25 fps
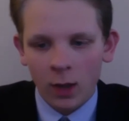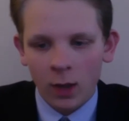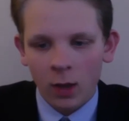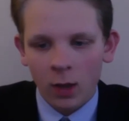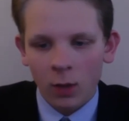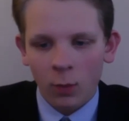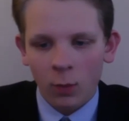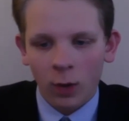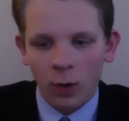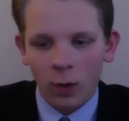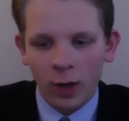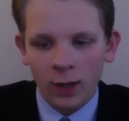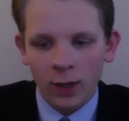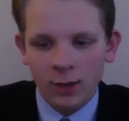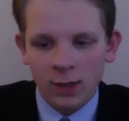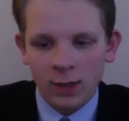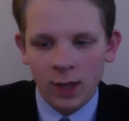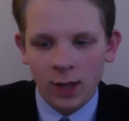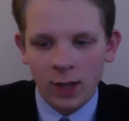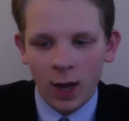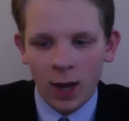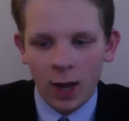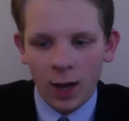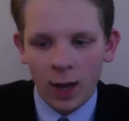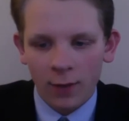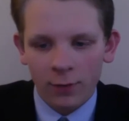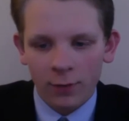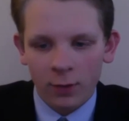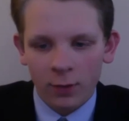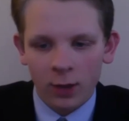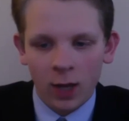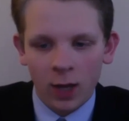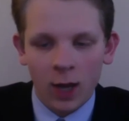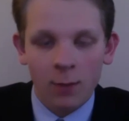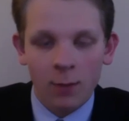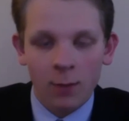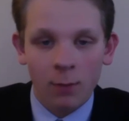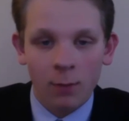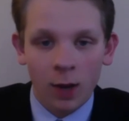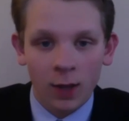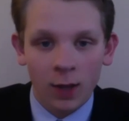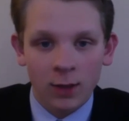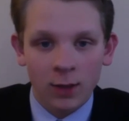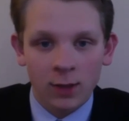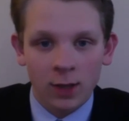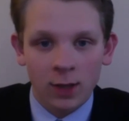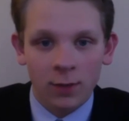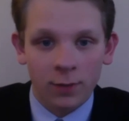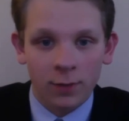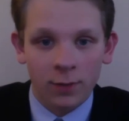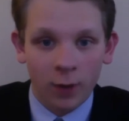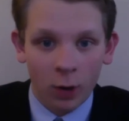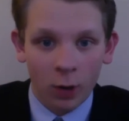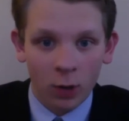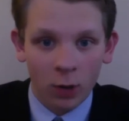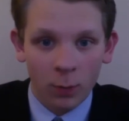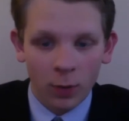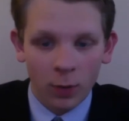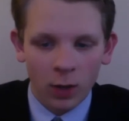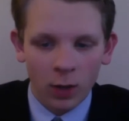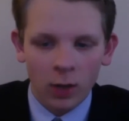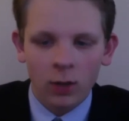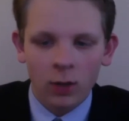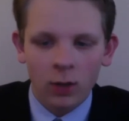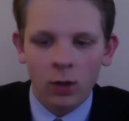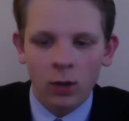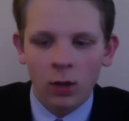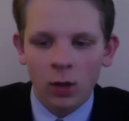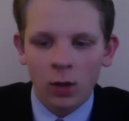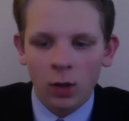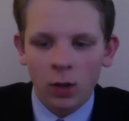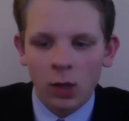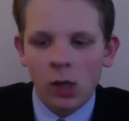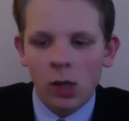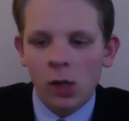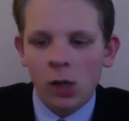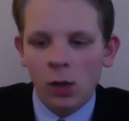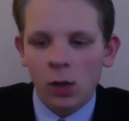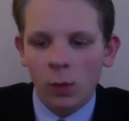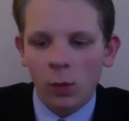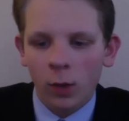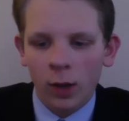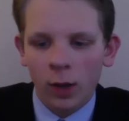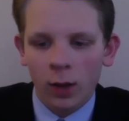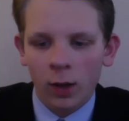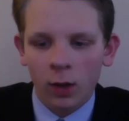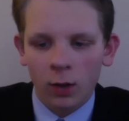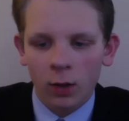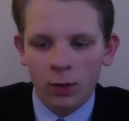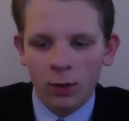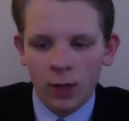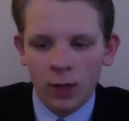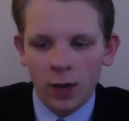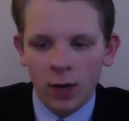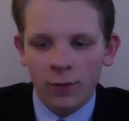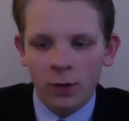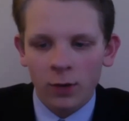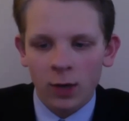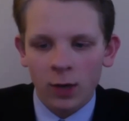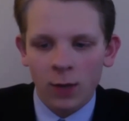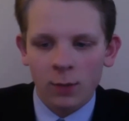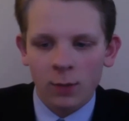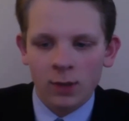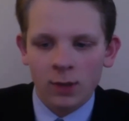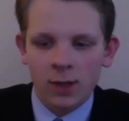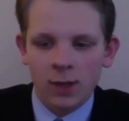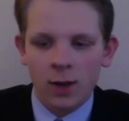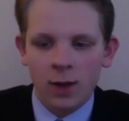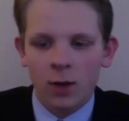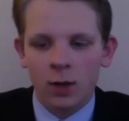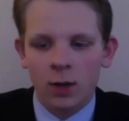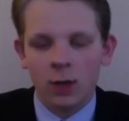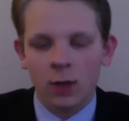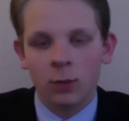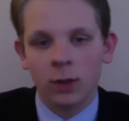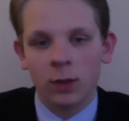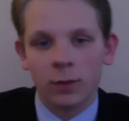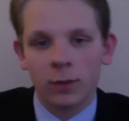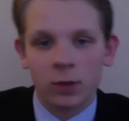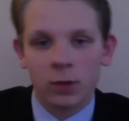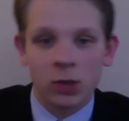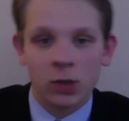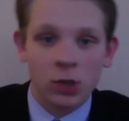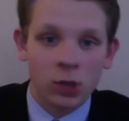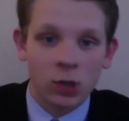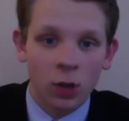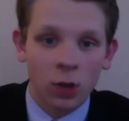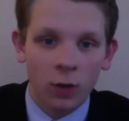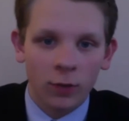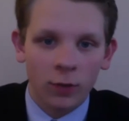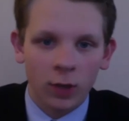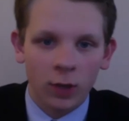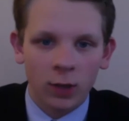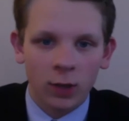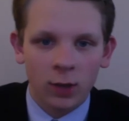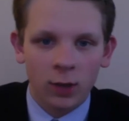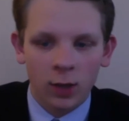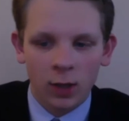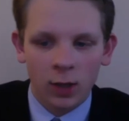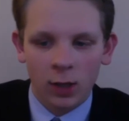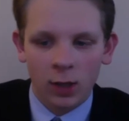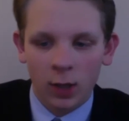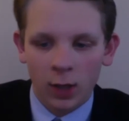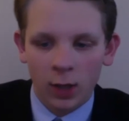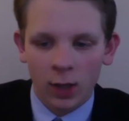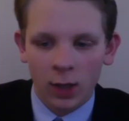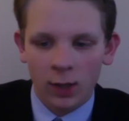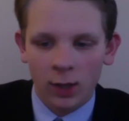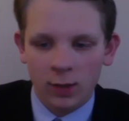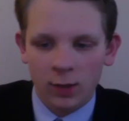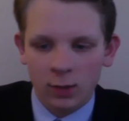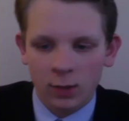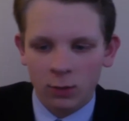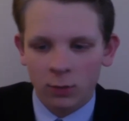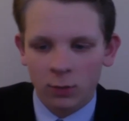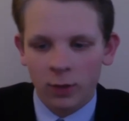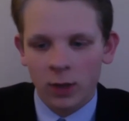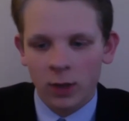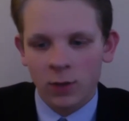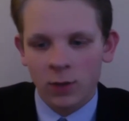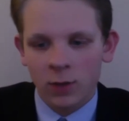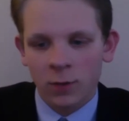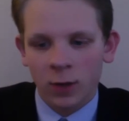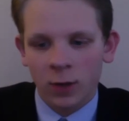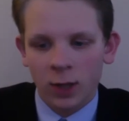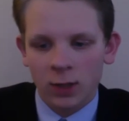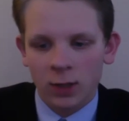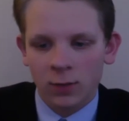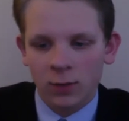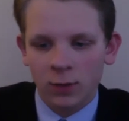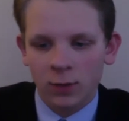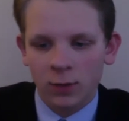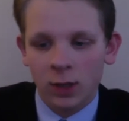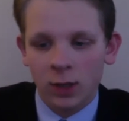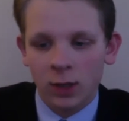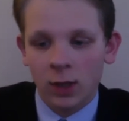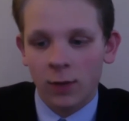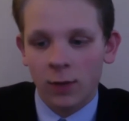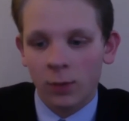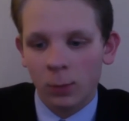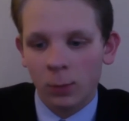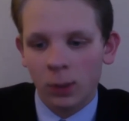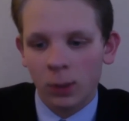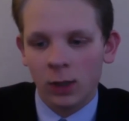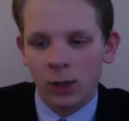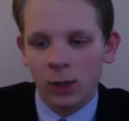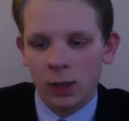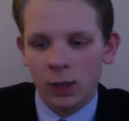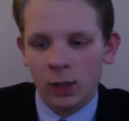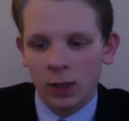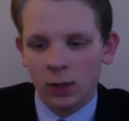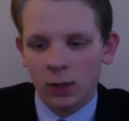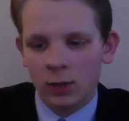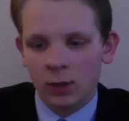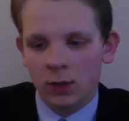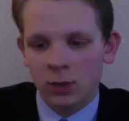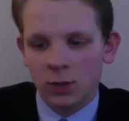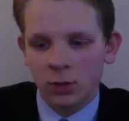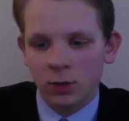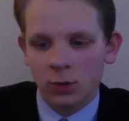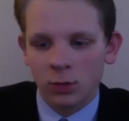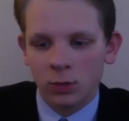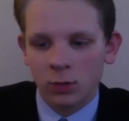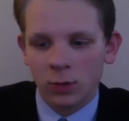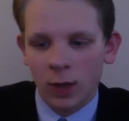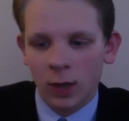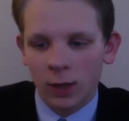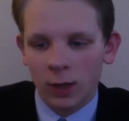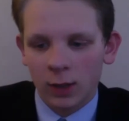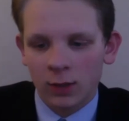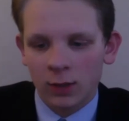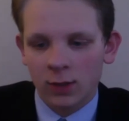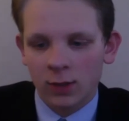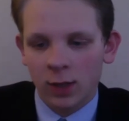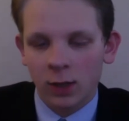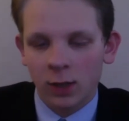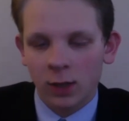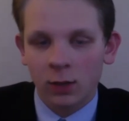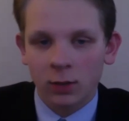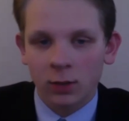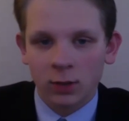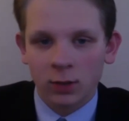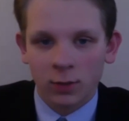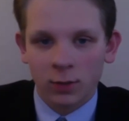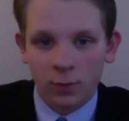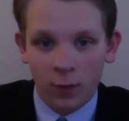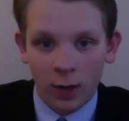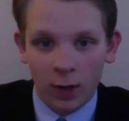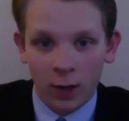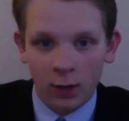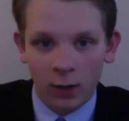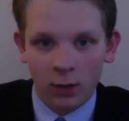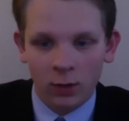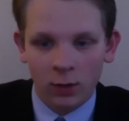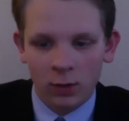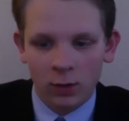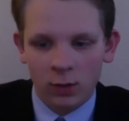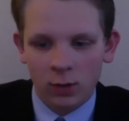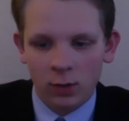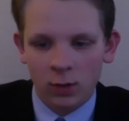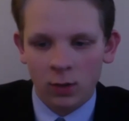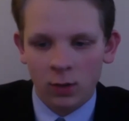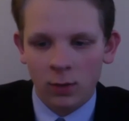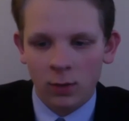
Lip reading: Why is the eye for an eye mindset frowned upon? Well, the eye for an eye mentality will never solve anything. It's a revenge philosophy inevitably leading to endless cycles of violence.